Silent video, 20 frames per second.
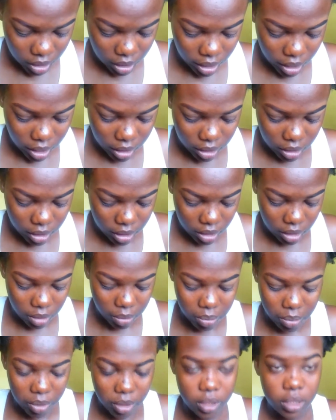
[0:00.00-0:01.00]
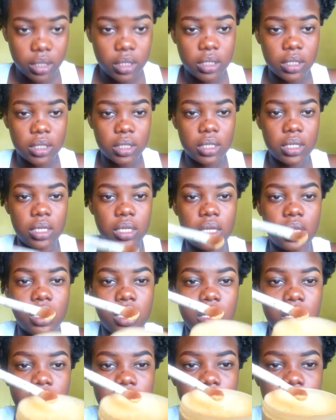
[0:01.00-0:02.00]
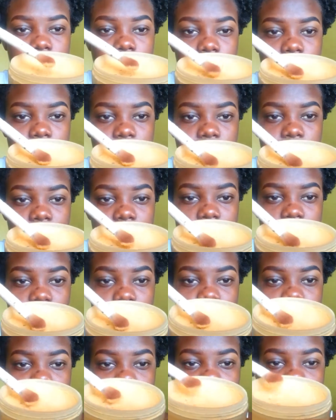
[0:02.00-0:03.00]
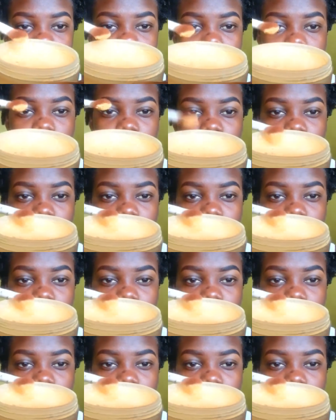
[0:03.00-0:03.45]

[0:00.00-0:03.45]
I dip it into my Sacha buttercup